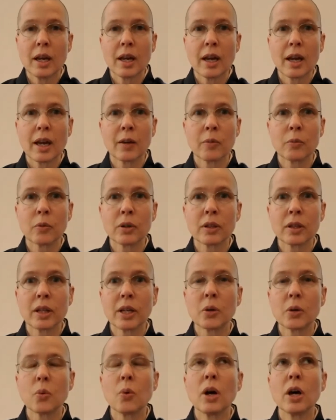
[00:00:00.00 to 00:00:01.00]
And we're
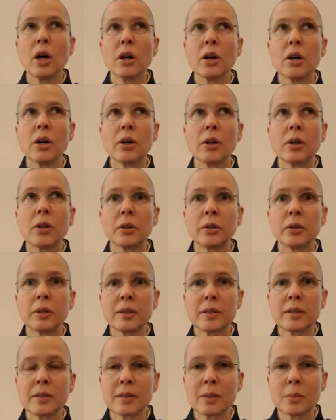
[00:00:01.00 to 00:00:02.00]
like, whoa,
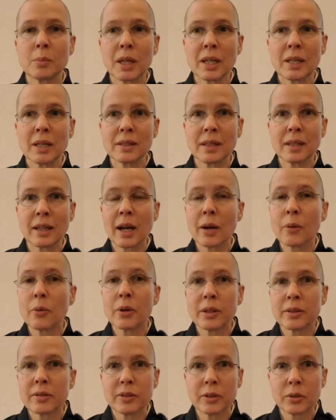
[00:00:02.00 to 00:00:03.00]
this is amazing. I want
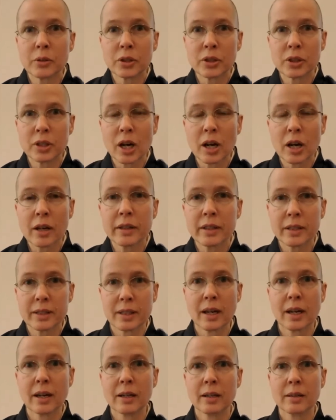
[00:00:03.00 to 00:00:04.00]
to feel good all the
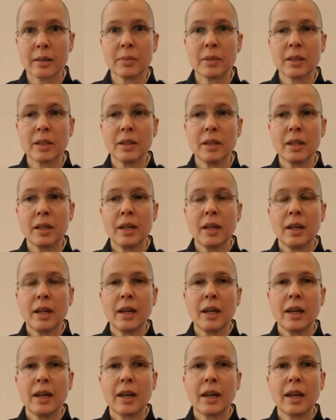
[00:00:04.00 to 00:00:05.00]
time.
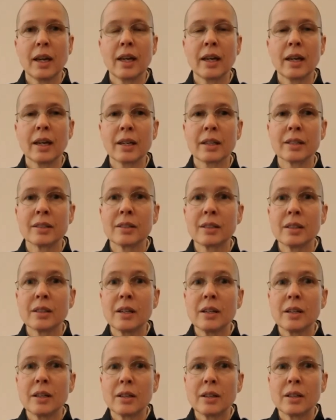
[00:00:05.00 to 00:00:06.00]
And
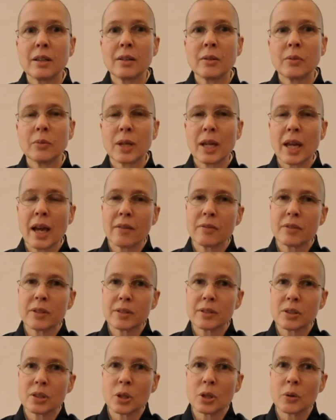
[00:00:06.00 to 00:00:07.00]
we have
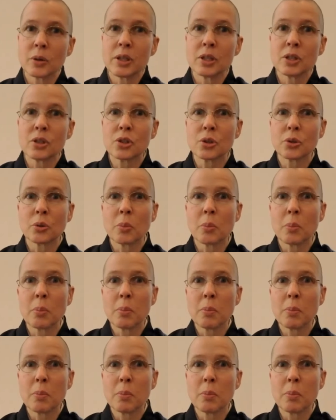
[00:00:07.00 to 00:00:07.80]
this, you know, initial